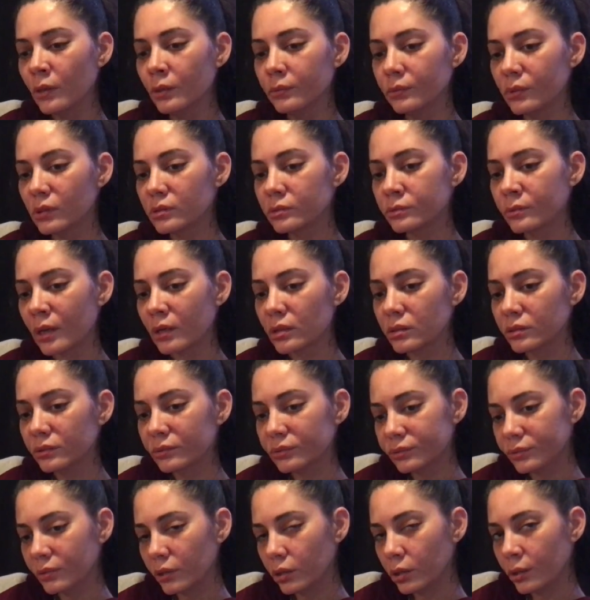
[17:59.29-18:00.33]
which makes your
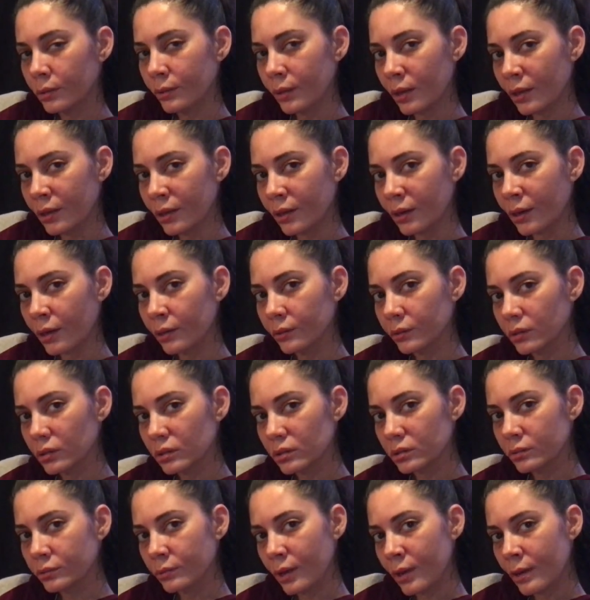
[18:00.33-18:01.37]
foot go in and out
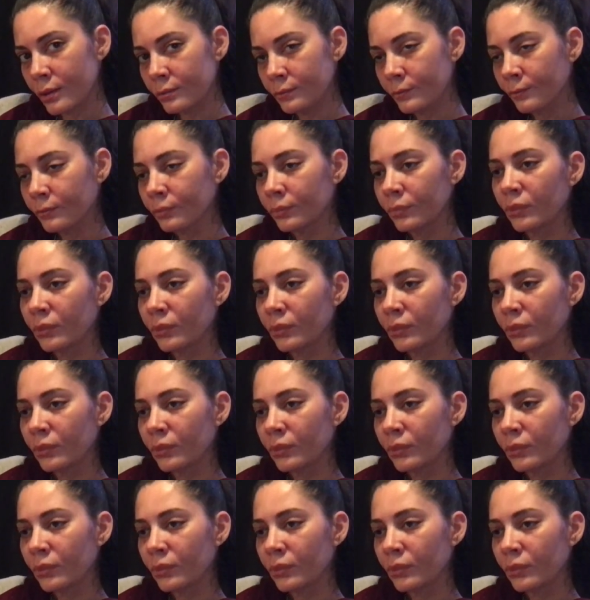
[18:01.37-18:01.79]
this way.